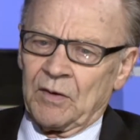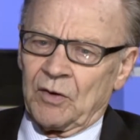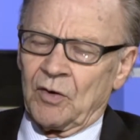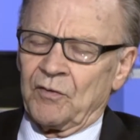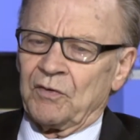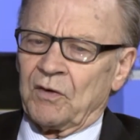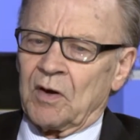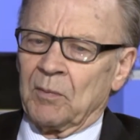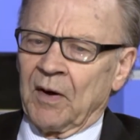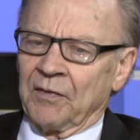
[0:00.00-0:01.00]
know, if you think
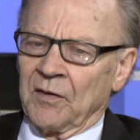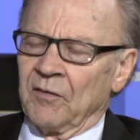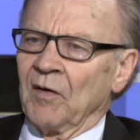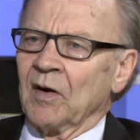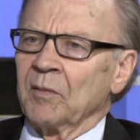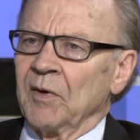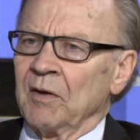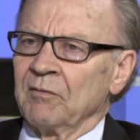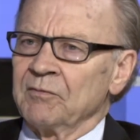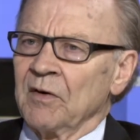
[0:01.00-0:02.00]
about the development
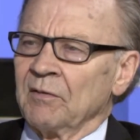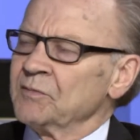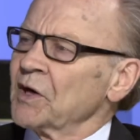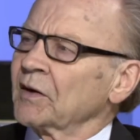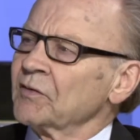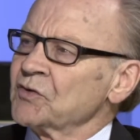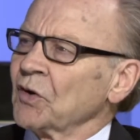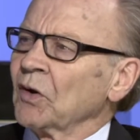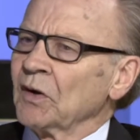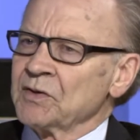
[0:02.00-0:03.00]
of objective
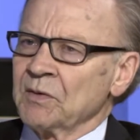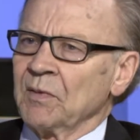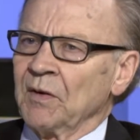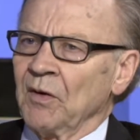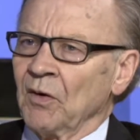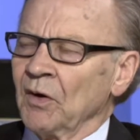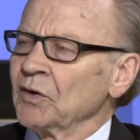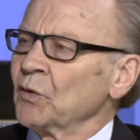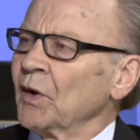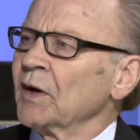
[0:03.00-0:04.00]
journalism in the early
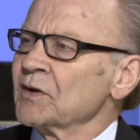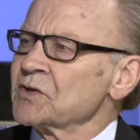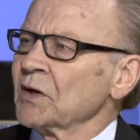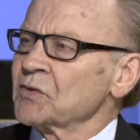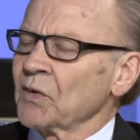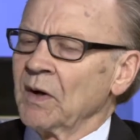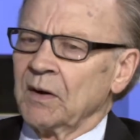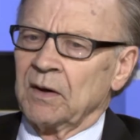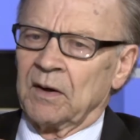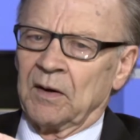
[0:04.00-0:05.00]
20th century,
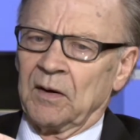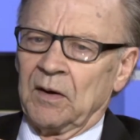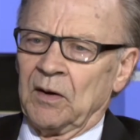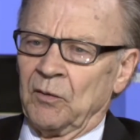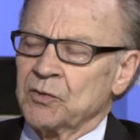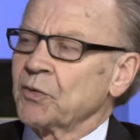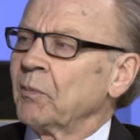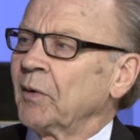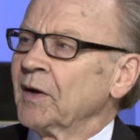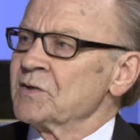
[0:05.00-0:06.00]
which
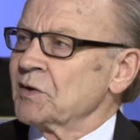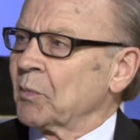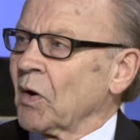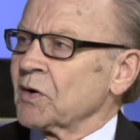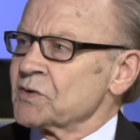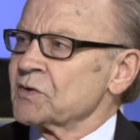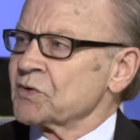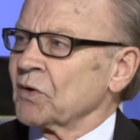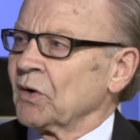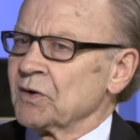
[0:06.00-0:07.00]
replaced the partisan
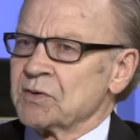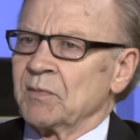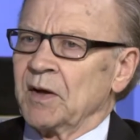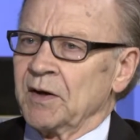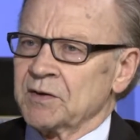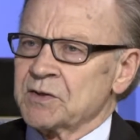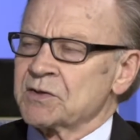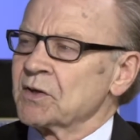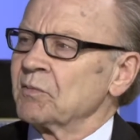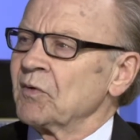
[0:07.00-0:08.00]
journalism that
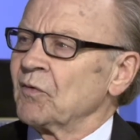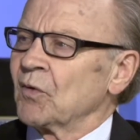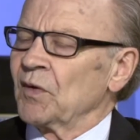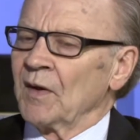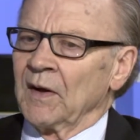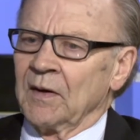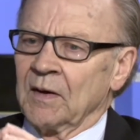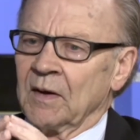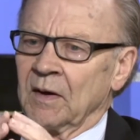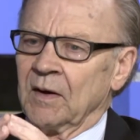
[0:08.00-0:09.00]
existed before then,
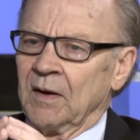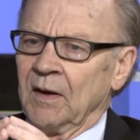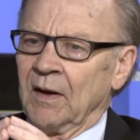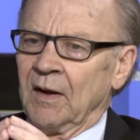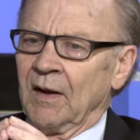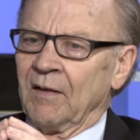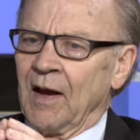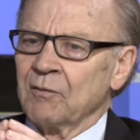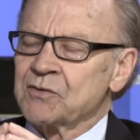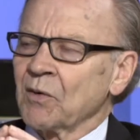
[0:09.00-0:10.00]

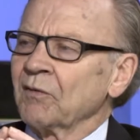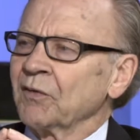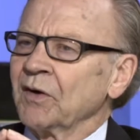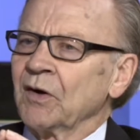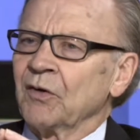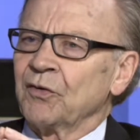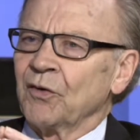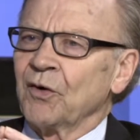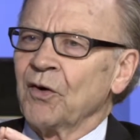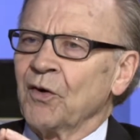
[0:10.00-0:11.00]
that was roughly a
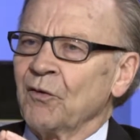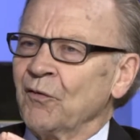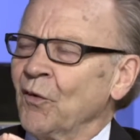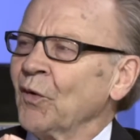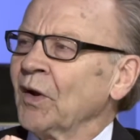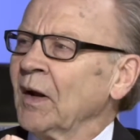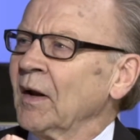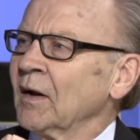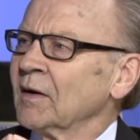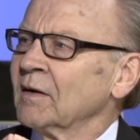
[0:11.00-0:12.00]
30 or 40
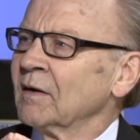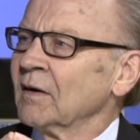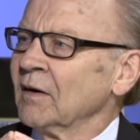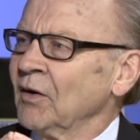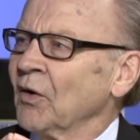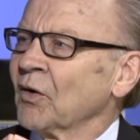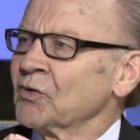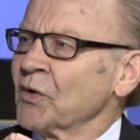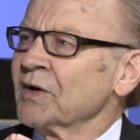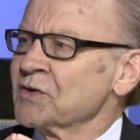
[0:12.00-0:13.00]
year
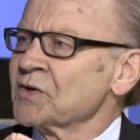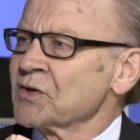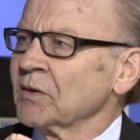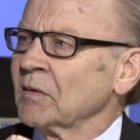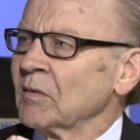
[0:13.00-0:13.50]
transition